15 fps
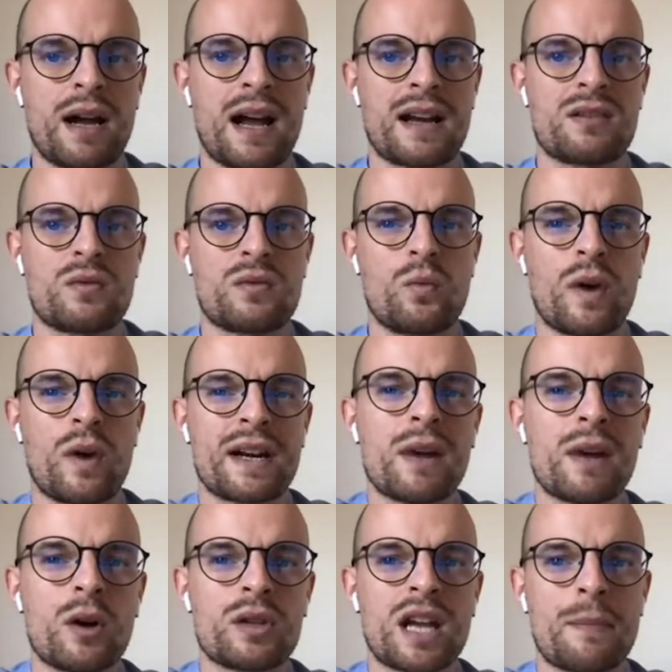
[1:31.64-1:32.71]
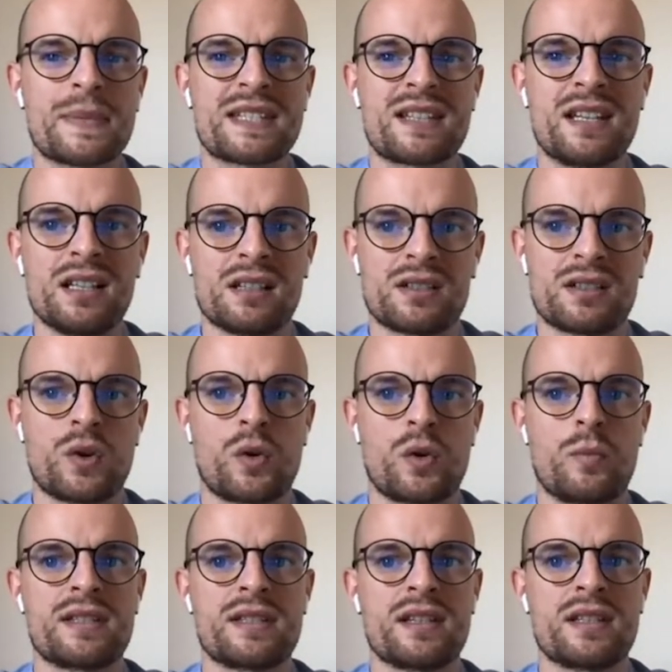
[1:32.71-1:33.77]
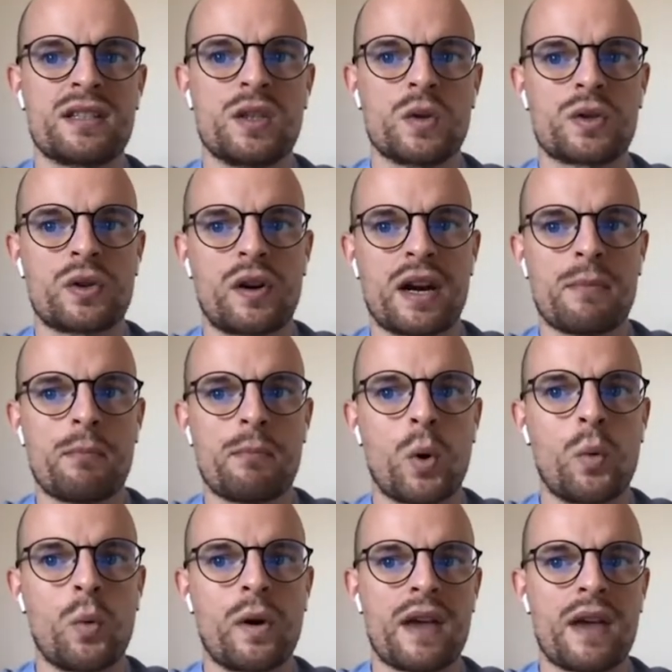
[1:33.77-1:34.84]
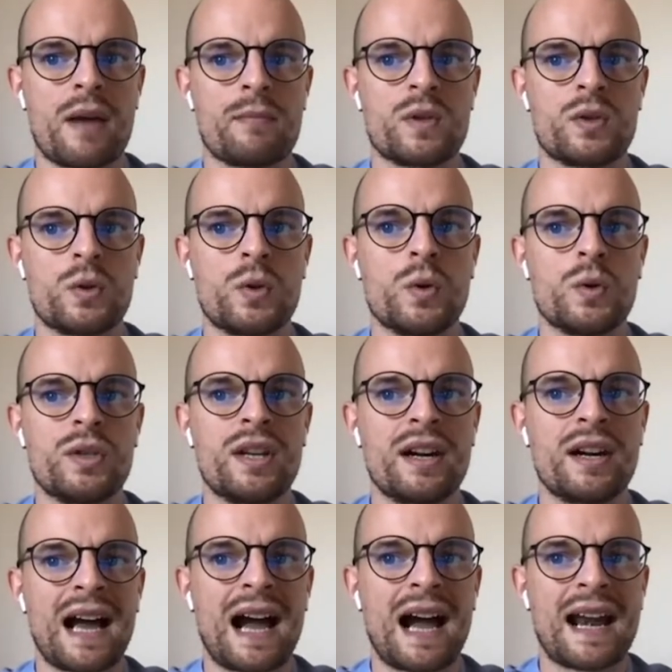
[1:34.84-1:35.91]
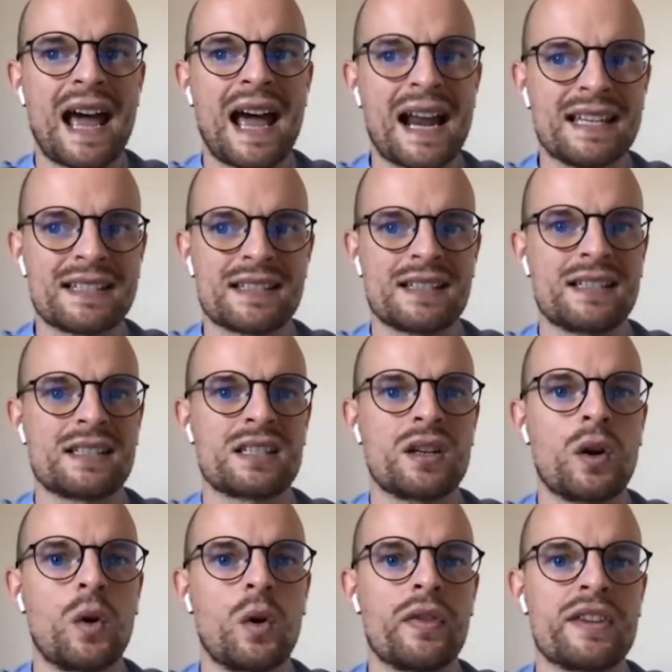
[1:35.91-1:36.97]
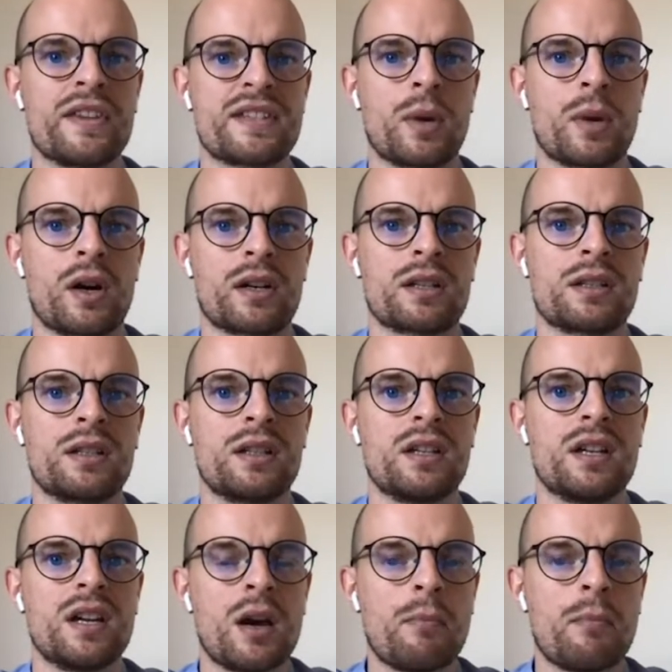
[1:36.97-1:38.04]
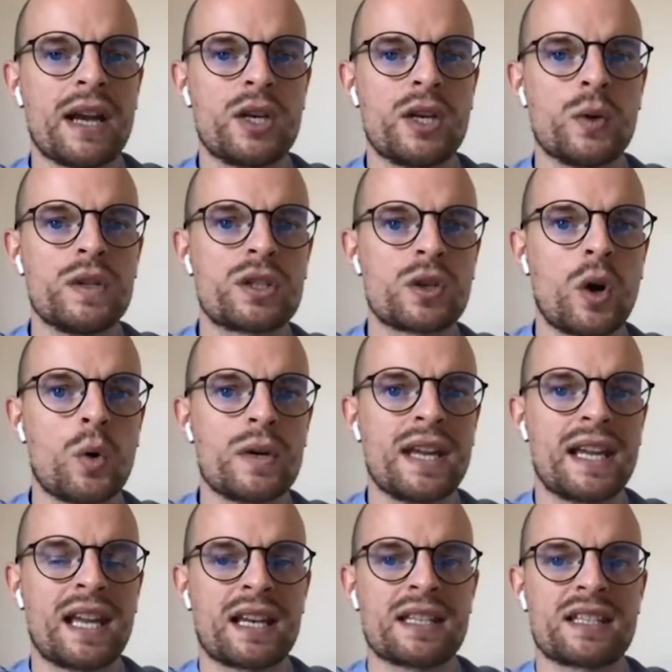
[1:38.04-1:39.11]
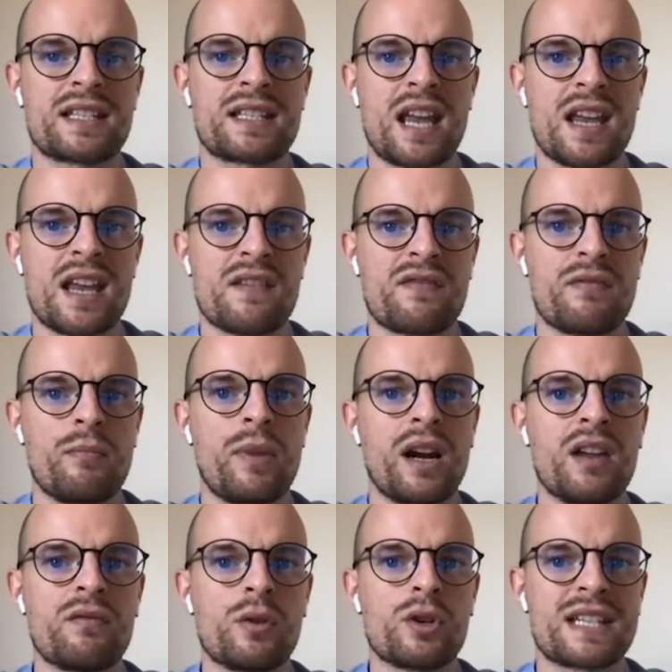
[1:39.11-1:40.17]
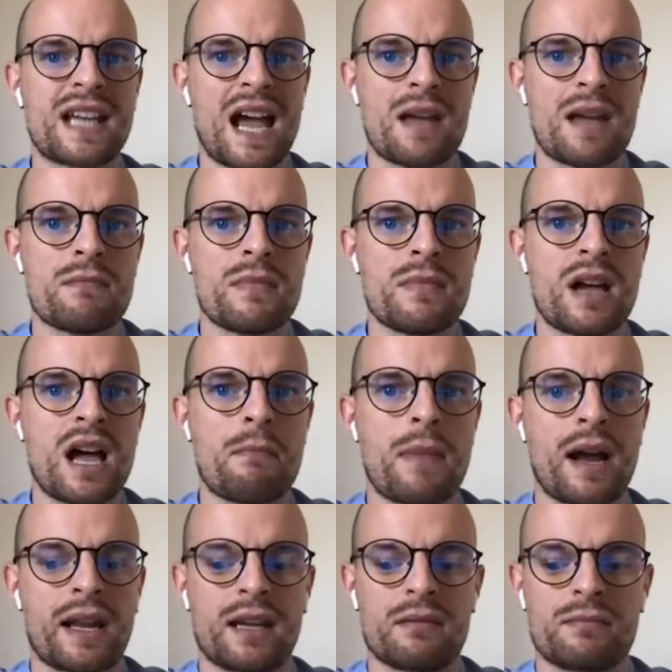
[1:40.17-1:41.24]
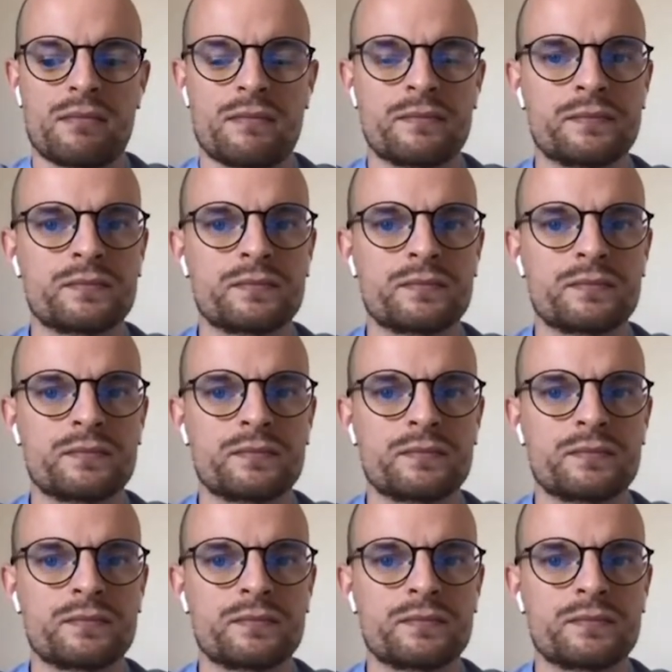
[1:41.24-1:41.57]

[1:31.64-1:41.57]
But what about upskills your business user and empower them to do their analysis on the spot? By doing so, they can save valuable time and money.